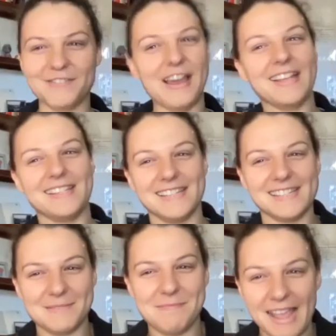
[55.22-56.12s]
face.
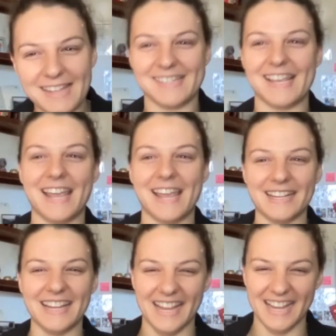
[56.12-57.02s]
It's
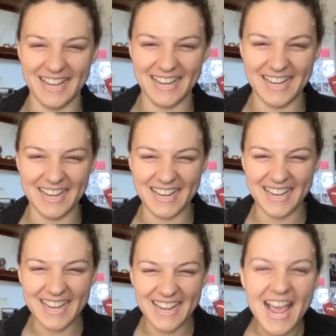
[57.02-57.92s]
amazing.
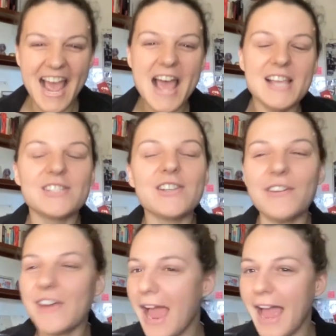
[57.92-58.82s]
So, I